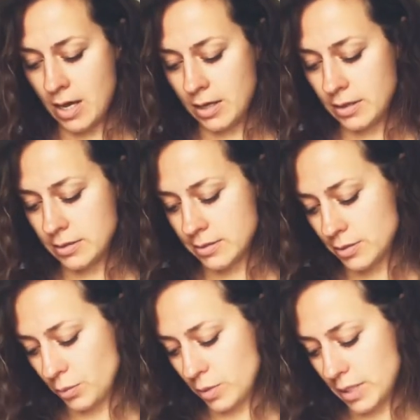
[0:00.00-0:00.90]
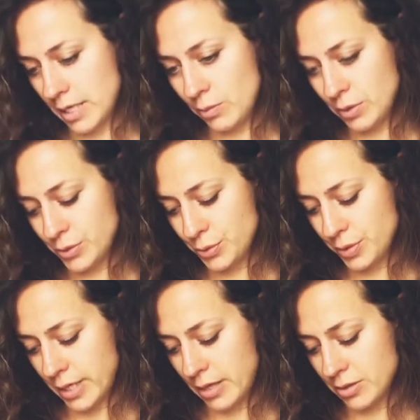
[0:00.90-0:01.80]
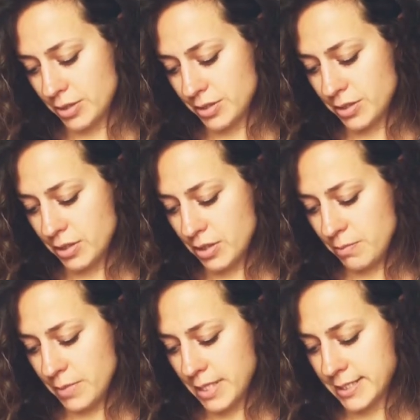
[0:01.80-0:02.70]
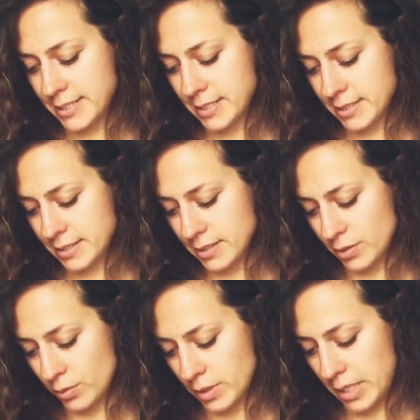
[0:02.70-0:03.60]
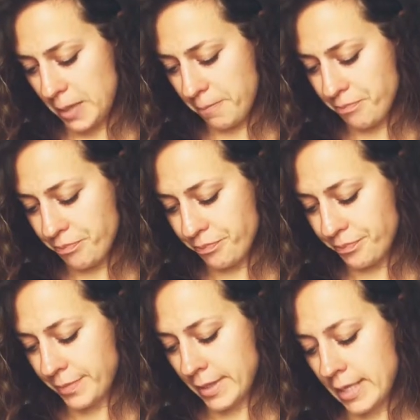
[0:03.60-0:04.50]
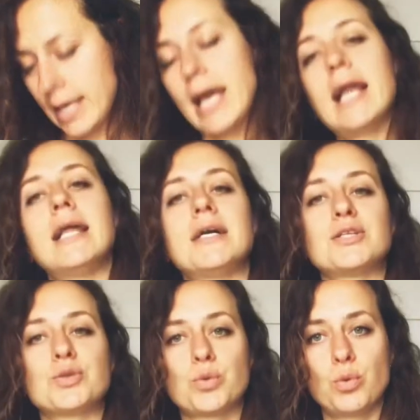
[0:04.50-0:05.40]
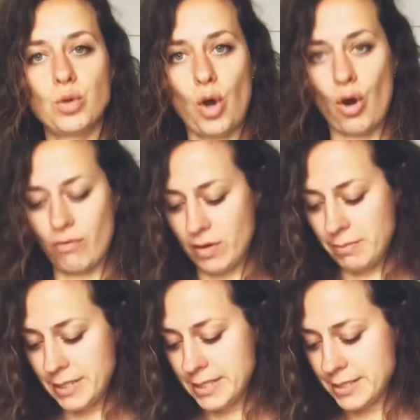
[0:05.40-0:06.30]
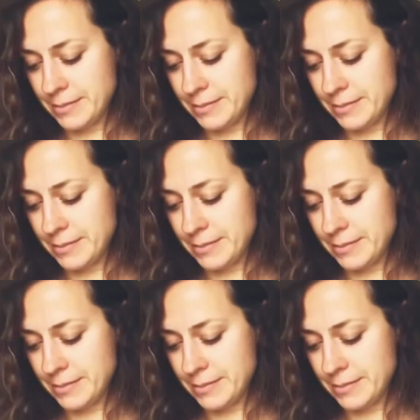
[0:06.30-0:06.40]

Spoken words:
So what I will do now, just gonna mix it slowly and let it cool off a bit.